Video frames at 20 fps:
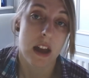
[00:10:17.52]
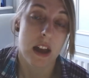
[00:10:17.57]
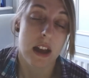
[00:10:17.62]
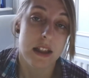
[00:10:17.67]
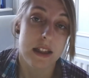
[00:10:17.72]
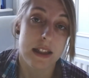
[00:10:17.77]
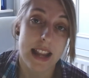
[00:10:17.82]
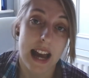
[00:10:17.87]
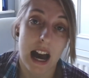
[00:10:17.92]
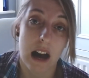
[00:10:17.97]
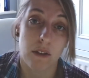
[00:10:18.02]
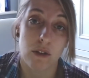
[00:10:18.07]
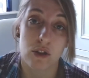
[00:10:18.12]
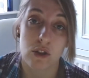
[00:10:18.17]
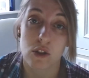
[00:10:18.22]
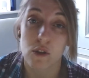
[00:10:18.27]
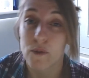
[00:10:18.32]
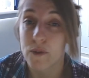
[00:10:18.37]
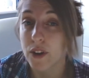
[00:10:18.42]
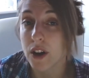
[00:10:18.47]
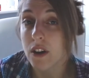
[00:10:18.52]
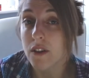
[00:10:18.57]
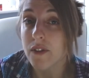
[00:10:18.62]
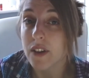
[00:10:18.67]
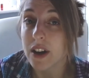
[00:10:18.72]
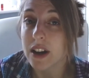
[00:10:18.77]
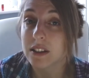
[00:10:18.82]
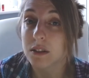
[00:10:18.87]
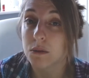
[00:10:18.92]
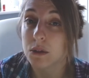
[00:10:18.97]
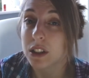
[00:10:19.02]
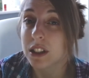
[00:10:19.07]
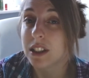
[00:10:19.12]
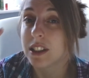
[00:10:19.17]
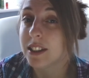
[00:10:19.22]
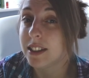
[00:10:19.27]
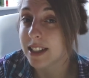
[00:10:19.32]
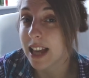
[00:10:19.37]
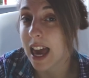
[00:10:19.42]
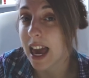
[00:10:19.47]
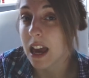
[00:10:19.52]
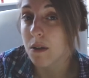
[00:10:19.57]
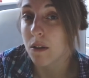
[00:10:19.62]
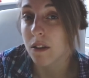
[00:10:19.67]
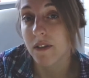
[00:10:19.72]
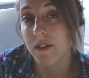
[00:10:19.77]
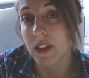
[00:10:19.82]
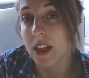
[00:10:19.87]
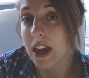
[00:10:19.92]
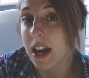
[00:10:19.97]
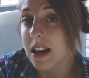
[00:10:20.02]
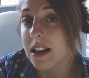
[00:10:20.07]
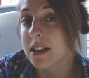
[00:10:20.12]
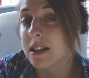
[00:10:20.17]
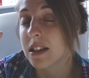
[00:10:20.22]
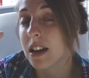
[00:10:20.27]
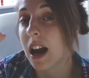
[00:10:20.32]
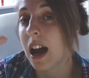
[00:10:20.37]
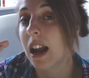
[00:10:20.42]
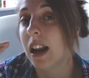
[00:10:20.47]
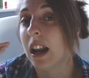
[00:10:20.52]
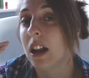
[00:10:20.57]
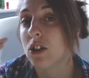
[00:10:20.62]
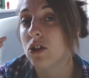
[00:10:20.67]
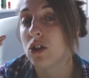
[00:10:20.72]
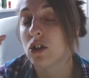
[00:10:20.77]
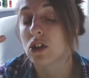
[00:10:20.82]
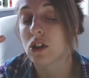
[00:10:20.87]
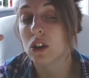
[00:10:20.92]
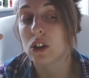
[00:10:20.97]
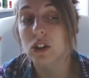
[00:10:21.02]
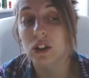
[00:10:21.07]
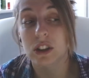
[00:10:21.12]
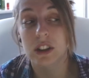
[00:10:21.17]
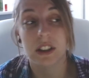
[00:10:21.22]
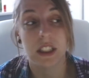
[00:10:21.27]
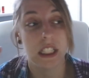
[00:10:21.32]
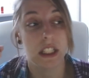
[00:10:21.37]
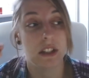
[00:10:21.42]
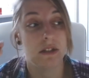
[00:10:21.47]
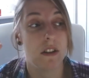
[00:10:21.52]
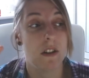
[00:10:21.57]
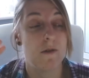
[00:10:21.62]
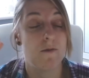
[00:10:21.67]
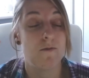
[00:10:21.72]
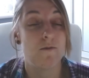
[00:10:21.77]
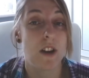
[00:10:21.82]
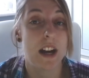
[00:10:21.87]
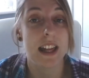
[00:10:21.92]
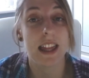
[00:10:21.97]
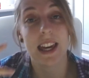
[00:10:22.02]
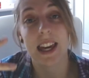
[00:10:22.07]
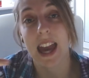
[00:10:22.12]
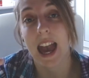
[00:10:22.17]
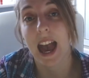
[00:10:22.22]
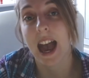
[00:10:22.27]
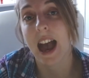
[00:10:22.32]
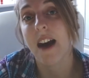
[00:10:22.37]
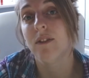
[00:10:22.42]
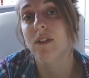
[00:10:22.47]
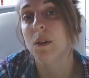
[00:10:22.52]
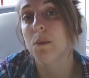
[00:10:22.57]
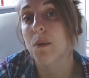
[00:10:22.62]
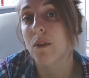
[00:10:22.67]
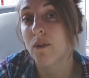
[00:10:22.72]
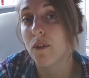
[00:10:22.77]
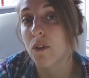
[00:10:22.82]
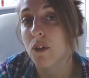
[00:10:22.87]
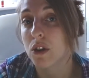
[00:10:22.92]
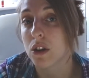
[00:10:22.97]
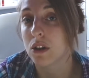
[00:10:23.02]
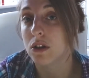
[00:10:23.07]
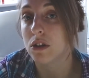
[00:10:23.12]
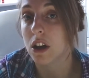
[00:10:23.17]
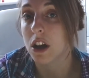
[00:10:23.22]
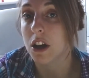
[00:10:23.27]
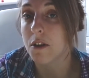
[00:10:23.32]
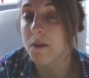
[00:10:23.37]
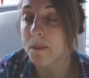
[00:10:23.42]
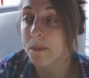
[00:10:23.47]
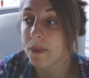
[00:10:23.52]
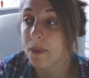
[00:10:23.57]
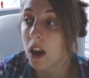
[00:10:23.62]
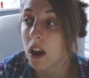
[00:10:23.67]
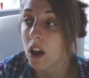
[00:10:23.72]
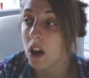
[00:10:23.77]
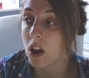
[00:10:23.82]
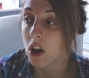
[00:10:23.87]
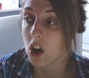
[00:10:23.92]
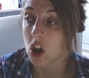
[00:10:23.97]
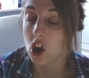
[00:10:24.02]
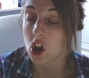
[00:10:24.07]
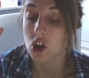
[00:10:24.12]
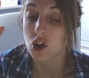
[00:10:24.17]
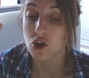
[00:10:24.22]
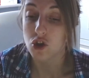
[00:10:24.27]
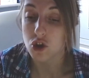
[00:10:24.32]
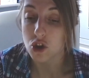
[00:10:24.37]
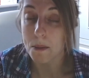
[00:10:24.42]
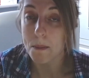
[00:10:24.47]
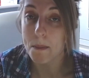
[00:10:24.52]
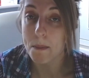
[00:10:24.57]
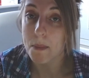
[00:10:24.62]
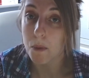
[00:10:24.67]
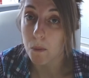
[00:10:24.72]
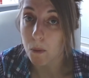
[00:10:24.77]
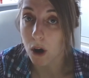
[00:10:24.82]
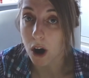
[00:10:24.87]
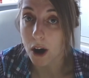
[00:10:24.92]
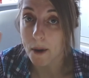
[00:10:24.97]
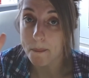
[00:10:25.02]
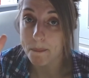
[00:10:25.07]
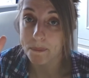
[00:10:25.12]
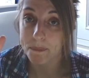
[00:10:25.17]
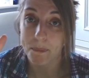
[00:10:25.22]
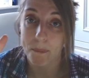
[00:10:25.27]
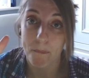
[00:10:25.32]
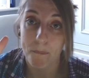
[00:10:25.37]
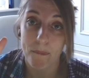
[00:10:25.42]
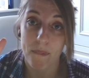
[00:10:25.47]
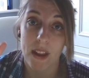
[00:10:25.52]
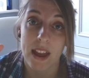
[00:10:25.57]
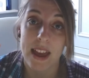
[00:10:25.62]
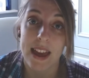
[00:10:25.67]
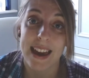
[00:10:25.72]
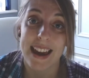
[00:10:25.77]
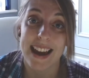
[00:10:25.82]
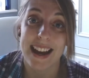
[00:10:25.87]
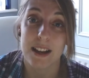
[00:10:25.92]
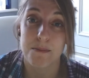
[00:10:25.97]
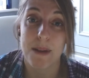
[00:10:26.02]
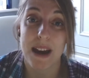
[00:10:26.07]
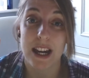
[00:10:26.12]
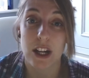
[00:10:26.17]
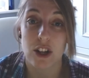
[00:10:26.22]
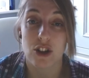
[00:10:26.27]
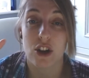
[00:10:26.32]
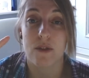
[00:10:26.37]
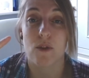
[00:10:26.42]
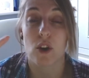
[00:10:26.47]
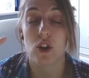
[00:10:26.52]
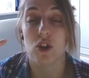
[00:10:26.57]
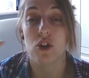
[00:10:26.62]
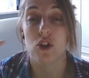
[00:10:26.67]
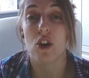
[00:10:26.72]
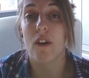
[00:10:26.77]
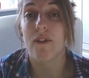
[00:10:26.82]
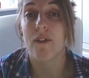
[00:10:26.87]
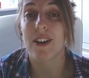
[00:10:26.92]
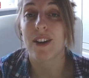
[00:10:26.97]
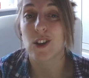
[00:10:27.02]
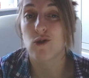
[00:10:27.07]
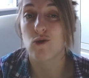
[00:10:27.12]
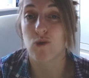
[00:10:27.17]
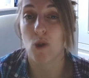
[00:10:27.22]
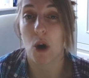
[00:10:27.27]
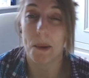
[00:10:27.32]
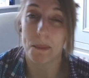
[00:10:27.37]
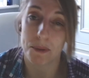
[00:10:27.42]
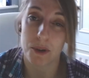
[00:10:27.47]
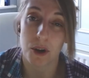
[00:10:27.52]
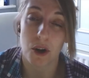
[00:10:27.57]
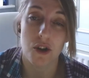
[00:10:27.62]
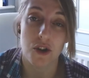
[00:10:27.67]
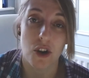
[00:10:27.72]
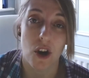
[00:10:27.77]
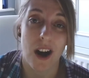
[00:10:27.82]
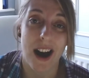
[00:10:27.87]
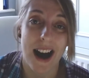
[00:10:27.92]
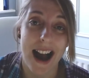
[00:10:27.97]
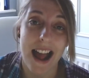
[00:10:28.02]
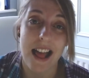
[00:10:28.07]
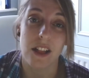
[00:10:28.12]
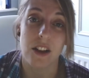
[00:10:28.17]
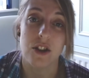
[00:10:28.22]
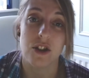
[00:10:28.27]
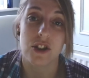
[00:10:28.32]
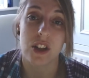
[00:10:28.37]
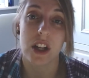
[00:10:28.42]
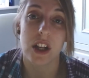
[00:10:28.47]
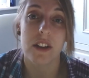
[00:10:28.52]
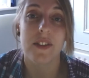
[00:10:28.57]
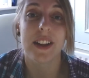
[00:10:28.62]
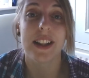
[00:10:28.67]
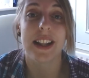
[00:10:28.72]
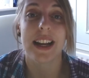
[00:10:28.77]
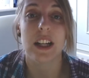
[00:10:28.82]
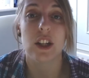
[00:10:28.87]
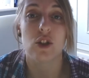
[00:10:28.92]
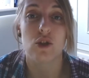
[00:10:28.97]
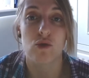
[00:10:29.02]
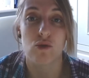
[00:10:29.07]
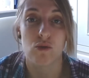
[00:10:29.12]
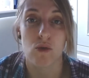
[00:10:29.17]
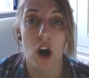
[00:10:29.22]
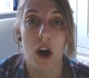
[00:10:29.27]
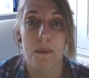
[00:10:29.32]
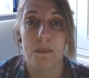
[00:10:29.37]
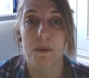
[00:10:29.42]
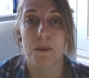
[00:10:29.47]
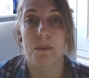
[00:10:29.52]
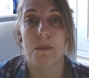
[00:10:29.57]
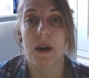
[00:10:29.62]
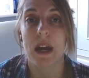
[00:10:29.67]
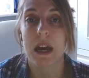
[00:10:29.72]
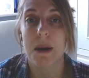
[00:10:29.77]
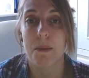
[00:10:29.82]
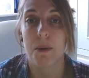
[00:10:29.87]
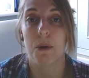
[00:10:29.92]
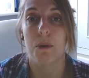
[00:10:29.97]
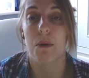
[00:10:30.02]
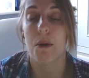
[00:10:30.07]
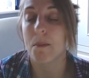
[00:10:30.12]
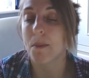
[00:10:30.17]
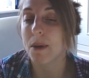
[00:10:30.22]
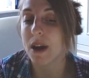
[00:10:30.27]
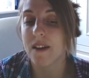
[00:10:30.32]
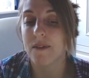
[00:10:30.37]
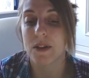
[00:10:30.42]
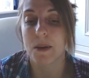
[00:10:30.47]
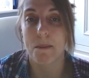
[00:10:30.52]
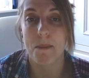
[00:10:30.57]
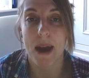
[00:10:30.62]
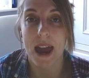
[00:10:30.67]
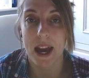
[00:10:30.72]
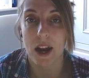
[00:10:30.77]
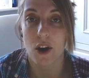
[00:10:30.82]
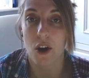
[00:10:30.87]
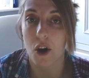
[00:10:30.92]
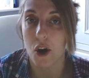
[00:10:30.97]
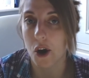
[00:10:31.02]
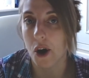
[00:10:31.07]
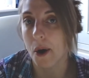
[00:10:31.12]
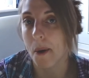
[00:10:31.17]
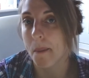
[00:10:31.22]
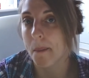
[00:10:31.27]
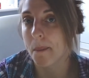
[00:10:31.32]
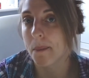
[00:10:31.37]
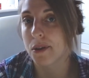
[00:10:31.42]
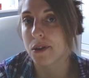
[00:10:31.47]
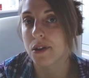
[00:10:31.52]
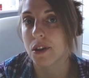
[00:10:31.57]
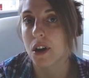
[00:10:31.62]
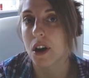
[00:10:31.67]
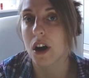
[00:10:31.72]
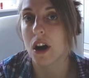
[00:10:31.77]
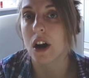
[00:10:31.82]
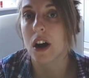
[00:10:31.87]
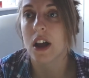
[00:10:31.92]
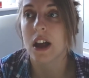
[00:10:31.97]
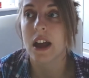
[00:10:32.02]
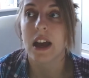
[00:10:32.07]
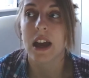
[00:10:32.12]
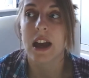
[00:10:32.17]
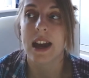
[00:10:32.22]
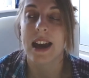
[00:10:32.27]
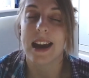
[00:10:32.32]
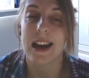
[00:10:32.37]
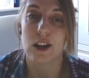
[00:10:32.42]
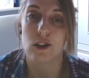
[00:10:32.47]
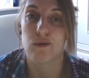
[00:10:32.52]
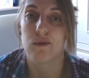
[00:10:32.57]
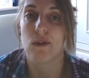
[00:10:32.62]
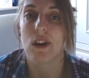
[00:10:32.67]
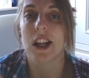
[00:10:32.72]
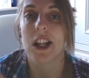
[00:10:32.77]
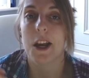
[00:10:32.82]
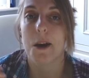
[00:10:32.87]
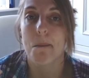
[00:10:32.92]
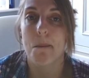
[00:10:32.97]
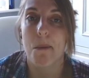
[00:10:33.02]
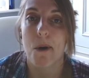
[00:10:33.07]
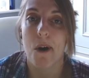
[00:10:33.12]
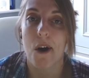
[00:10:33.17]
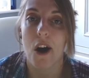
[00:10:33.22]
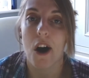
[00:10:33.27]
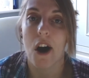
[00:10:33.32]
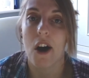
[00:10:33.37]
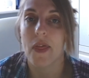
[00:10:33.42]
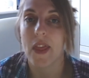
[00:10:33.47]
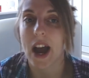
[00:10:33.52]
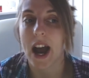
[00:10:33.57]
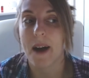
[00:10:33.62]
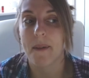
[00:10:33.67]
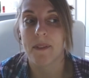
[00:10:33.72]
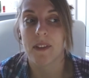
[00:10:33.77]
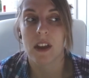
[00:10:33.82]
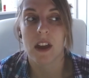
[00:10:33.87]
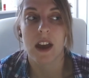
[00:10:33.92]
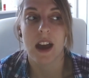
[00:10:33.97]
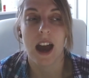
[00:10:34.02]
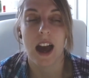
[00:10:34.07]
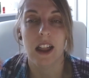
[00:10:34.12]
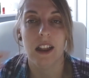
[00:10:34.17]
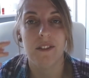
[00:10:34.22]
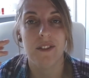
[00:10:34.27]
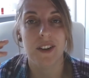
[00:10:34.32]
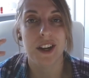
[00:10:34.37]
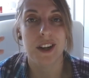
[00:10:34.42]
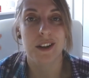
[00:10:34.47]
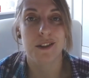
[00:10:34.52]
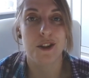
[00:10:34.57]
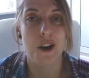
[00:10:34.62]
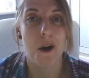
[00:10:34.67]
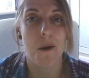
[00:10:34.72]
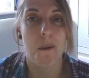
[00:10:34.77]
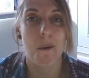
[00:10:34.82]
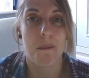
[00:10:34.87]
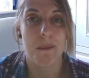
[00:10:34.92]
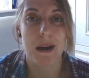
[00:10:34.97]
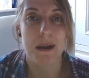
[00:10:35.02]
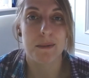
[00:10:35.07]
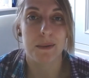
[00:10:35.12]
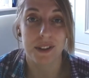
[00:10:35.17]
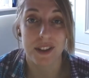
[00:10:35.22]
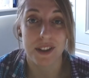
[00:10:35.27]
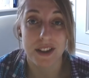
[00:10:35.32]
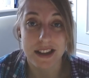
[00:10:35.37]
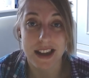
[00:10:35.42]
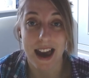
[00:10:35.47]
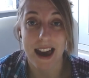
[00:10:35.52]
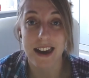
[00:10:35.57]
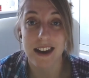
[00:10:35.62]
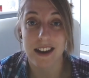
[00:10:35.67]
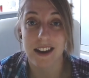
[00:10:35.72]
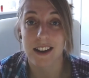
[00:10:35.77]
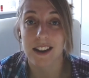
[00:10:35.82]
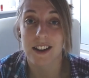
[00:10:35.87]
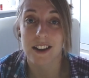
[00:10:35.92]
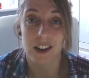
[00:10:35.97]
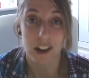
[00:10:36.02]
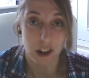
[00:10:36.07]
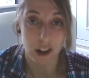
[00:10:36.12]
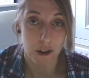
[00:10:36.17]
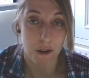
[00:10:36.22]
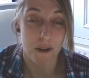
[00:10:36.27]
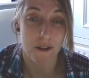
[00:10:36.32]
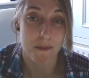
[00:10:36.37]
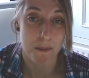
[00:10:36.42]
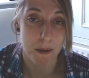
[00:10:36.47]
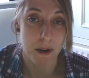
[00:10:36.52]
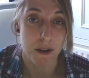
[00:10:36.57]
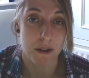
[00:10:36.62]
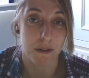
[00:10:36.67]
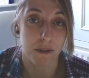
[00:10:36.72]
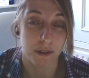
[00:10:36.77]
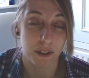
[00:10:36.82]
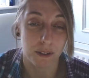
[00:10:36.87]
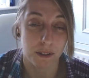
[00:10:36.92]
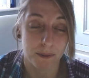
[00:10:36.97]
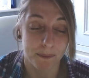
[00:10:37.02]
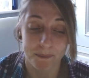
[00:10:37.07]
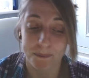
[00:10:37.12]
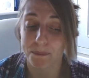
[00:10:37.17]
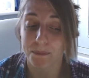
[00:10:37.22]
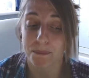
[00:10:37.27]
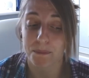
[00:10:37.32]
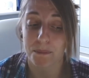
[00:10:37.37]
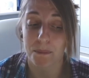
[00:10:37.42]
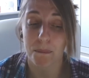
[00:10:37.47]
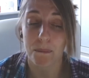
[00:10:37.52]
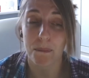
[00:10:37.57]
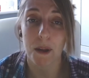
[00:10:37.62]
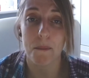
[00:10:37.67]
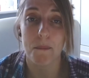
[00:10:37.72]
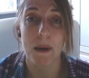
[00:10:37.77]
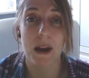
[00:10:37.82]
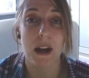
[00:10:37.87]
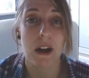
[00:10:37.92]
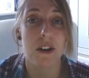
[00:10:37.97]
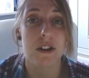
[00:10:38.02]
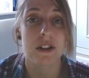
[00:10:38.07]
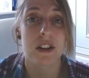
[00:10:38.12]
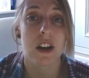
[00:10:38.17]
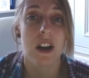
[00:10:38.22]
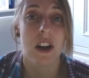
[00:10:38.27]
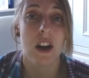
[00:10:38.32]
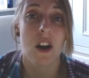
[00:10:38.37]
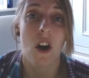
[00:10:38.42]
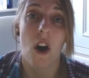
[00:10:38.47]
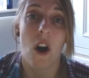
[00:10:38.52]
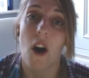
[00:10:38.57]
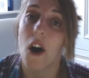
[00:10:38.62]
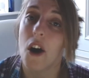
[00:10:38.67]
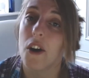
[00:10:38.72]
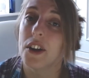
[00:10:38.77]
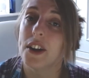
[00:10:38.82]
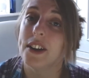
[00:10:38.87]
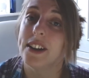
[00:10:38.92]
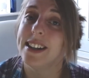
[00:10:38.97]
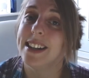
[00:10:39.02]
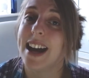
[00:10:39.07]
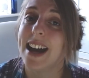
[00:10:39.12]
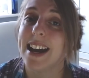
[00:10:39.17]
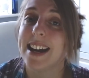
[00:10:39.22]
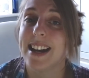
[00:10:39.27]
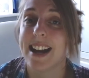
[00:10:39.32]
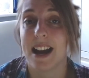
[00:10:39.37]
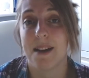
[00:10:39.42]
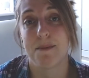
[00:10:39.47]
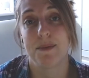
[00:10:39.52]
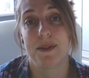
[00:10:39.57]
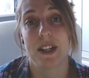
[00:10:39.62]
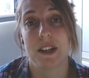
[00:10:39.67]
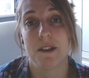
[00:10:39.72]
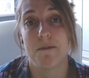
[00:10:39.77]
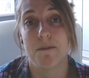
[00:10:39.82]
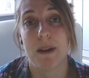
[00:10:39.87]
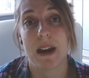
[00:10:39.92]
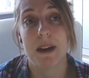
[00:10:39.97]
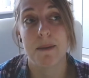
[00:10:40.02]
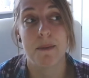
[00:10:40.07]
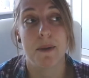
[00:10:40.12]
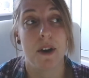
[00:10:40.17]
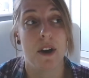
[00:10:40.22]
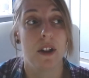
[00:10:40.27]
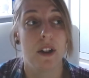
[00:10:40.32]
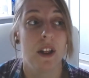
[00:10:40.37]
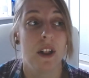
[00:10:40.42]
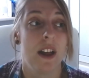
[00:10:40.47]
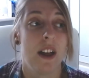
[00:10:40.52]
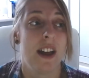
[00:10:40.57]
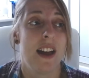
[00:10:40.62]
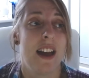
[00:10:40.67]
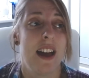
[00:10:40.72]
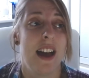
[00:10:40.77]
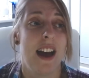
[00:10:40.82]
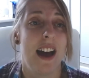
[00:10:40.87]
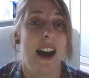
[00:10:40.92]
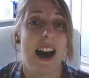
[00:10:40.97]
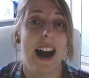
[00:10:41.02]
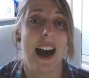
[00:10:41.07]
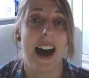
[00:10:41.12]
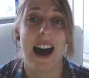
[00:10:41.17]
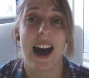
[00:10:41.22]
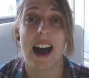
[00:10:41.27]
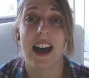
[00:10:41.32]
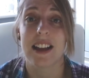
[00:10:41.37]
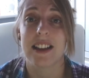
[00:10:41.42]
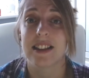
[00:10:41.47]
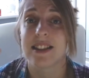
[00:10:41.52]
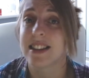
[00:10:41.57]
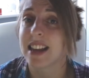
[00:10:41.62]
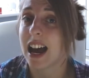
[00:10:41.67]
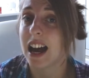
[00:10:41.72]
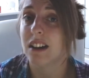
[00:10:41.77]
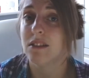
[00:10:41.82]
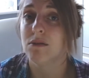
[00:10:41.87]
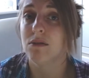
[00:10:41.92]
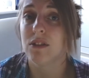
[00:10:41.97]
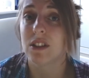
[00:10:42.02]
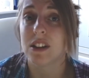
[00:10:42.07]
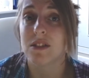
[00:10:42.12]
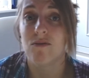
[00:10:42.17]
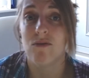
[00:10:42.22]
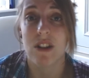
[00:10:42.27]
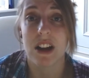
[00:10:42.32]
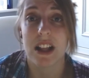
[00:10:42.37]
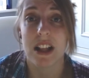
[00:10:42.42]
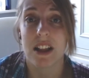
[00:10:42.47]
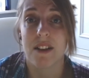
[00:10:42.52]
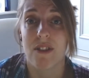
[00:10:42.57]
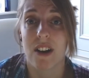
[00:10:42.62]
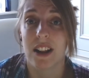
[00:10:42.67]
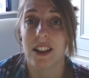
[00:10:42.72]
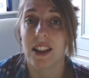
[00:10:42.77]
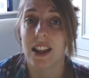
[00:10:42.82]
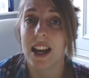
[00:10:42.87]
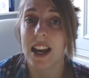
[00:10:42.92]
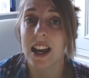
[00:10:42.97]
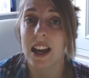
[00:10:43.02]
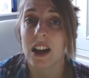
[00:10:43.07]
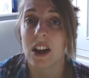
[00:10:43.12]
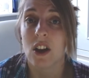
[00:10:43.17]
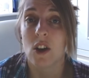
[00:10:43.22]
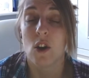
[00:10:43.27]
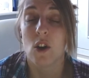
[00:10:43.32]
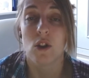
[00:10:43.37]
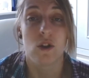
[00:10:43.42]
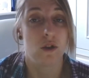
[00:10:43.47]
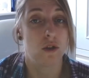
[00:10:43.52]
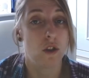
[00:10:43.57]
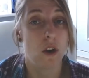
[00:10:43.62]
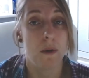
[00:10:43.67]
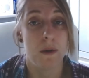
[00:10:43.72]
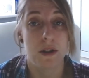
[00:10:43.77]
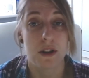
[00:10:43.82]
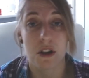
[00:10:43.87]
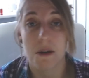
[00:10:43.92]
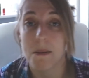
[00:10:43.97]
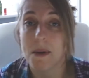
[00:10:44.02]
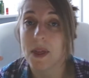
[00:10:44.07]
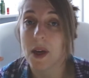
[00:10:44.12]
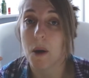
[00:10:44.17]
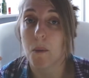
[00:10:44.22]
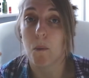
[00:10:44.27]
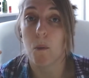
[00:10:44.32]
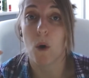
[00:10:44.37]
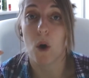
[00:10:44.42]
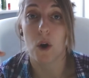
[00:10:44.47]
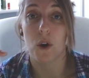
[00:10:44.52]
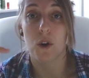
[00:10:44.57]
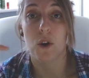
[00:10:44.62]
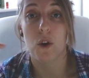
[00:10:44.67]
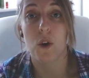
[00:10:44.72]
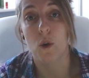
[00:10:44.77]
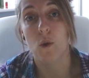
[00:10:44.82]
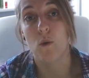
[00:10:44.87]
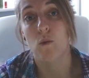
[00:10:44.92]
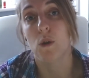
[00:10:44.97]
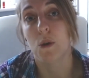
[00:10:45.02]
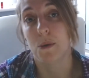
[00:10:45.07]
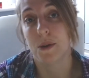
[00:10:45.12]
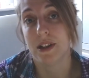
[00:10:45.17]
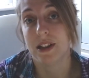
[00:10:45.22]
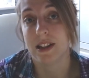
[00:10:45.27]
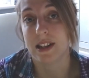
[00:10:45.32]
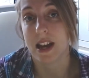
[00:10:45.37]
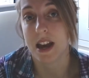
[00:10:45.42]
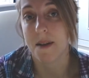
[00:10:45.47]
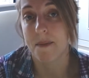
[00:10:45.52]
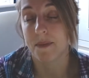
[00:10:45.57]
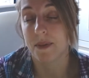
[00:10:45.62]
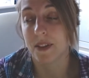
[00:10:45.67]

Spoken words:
Now, there's a few things I would say with this, and I just consider it really carefully before you do. Number one is make sure you've got nothing dropped on your island. So anything that is dropped, people will be able to pick up. So it's really important that anything you don't want people to take, you have moved. Because although the 99% of people are sound and really friendly, there's always going to be that one who ruins it.